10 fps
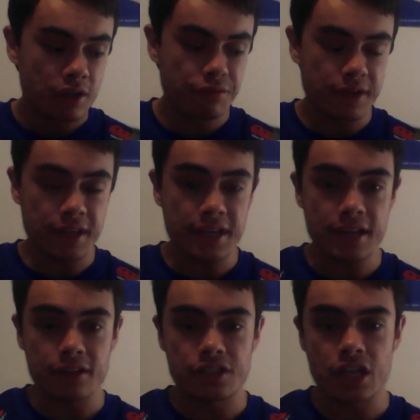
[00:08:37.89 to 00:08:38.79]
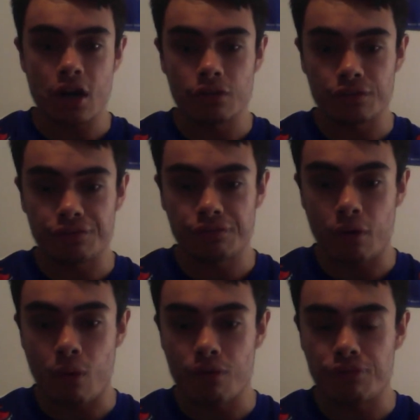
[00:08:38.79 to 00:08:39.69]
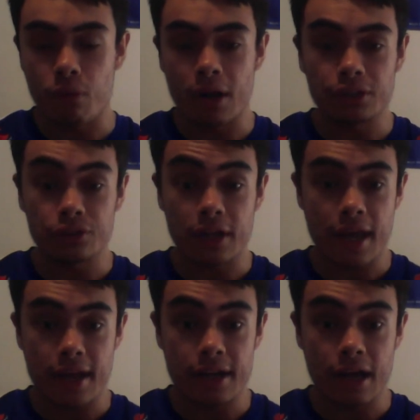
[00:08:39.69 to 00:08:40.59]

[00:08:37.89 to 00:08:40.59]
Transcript: if we can get the channel to four hundred